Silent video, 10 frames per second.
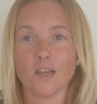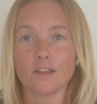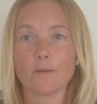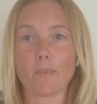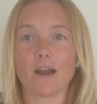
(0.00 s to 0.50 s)

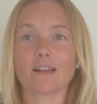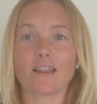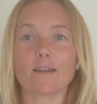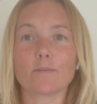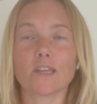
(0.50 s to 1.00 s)
They might
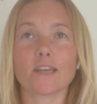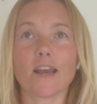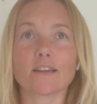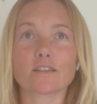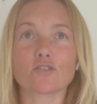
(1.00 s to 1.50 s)
claim that the
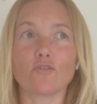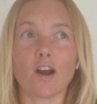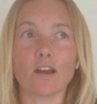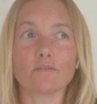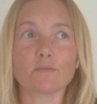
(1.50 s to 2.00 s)
ex
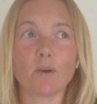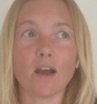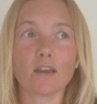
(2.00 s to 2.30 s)
drives by,